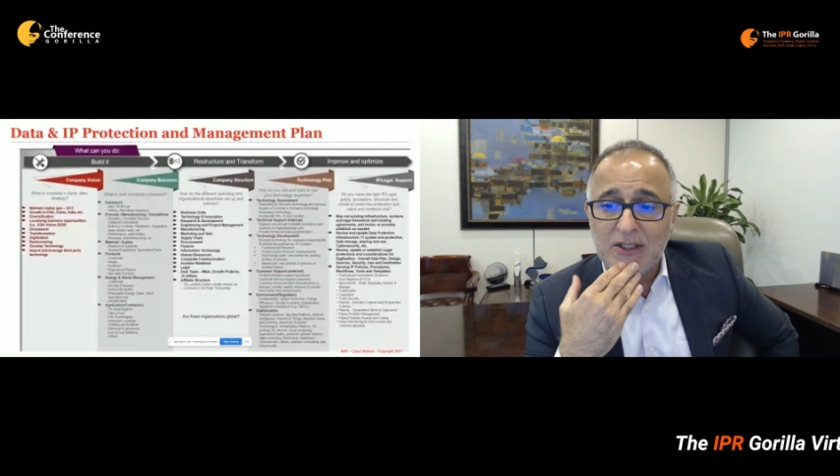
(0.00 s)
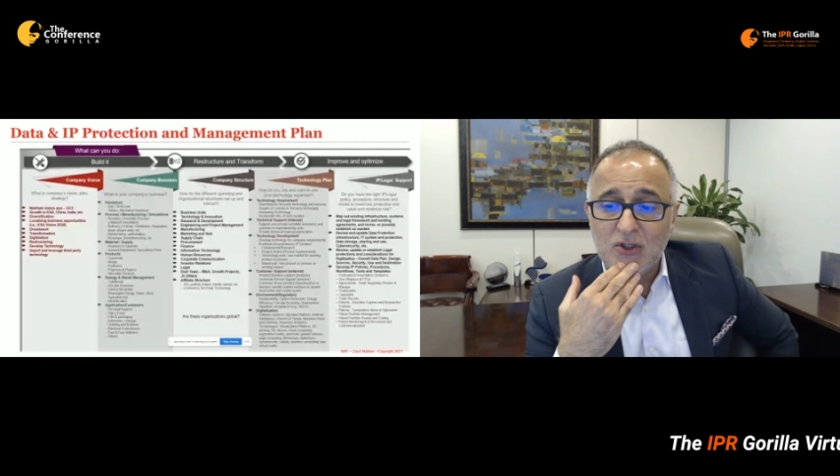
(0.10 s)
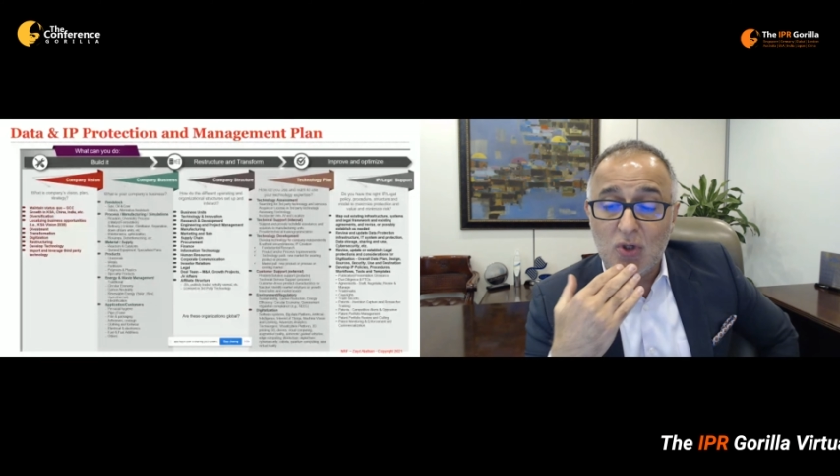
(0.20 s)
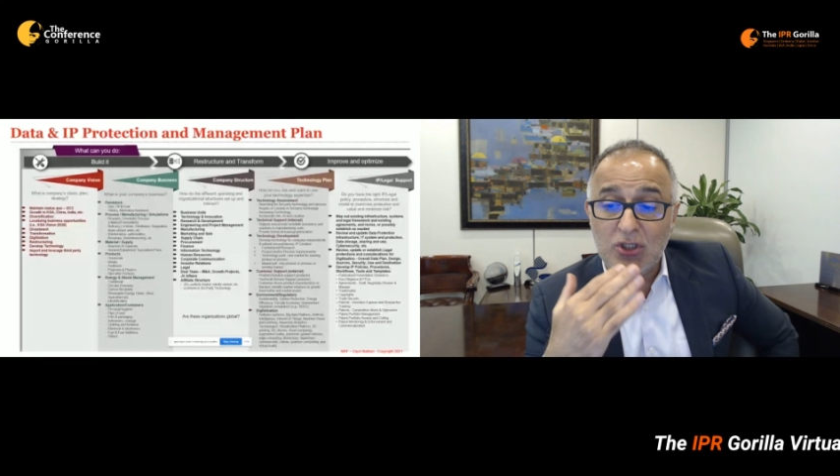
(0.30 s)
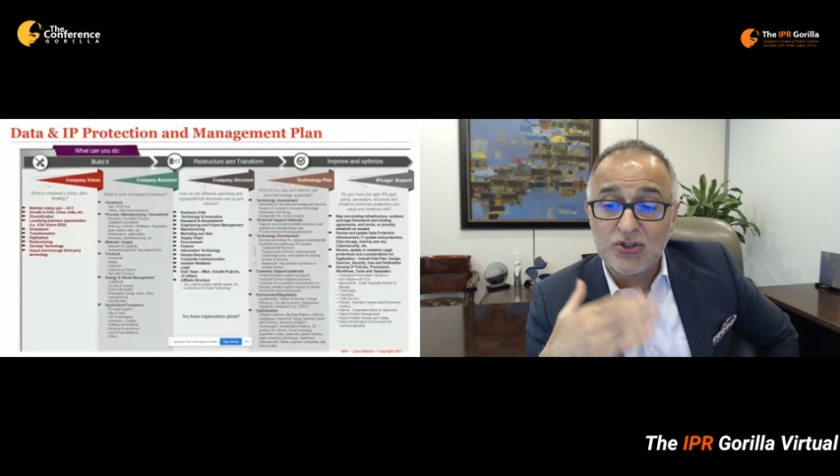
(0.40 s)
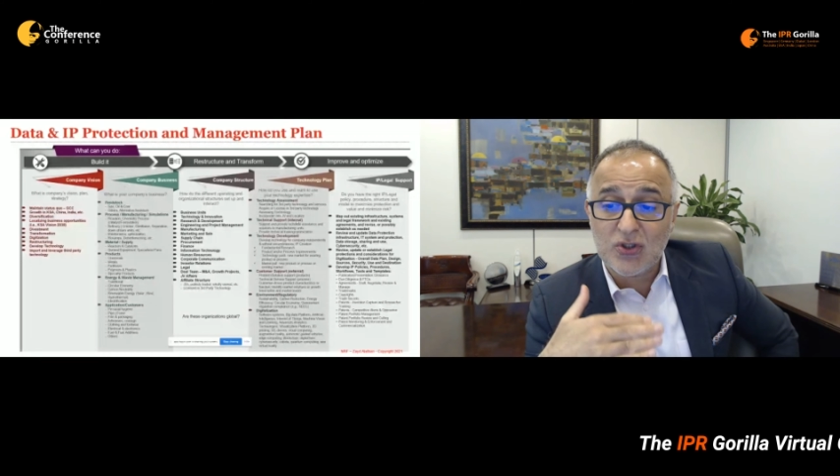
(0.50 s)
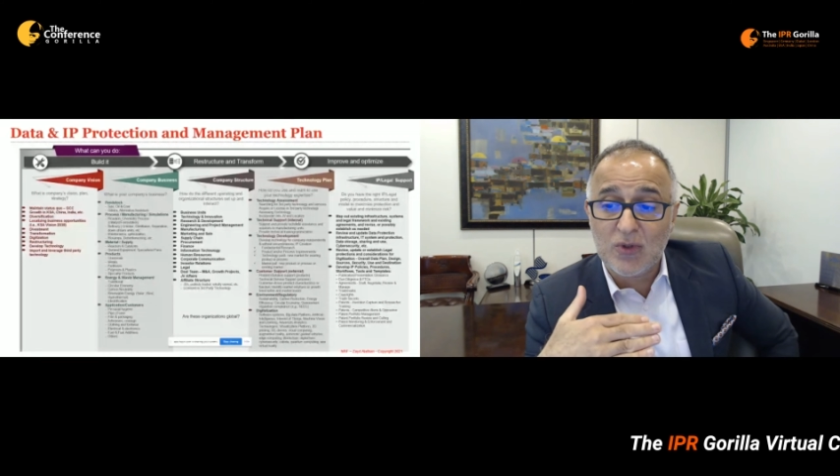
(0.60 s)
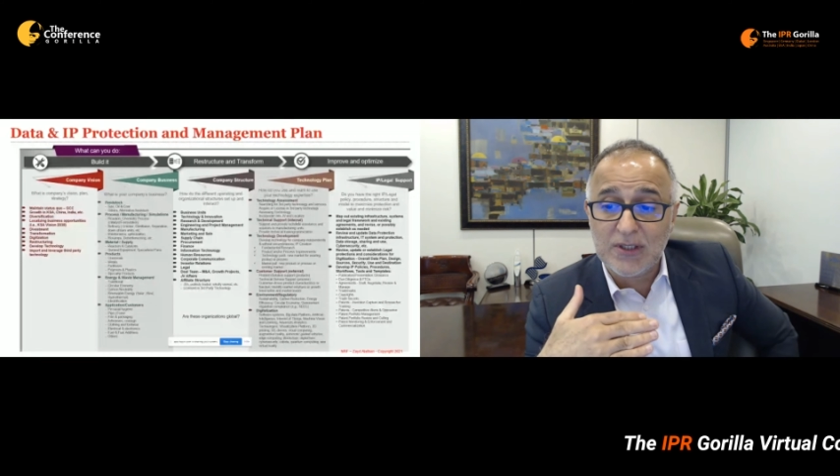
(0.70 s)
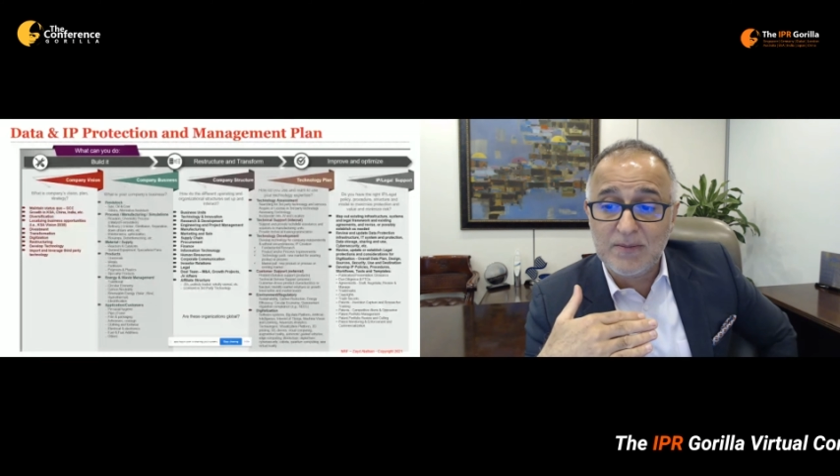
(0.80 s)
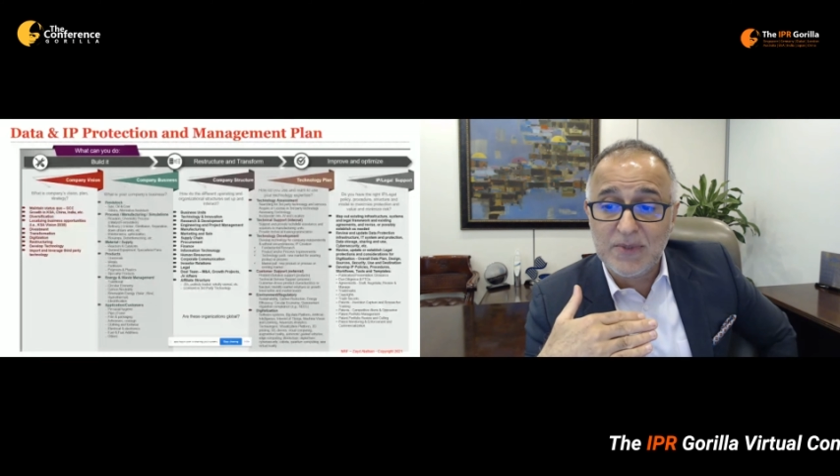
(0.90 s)
You also
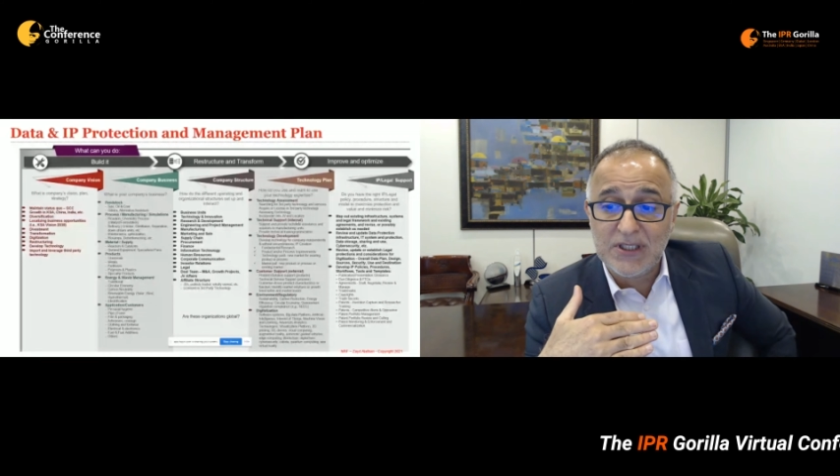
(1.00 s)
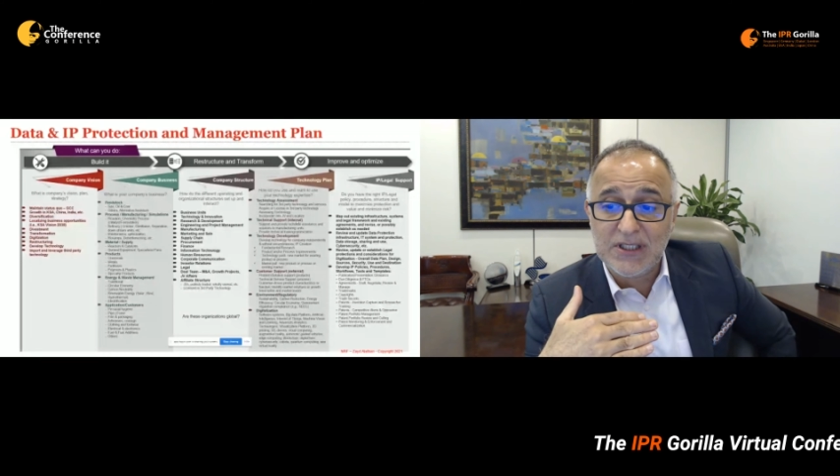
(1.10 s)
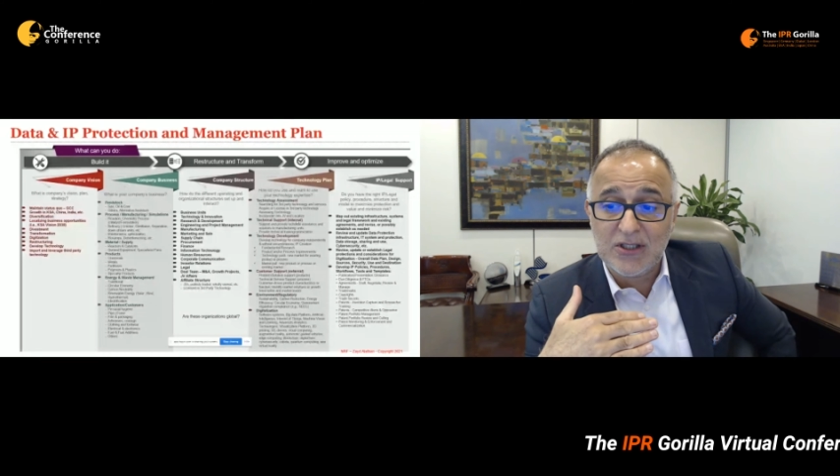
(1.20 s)
want to be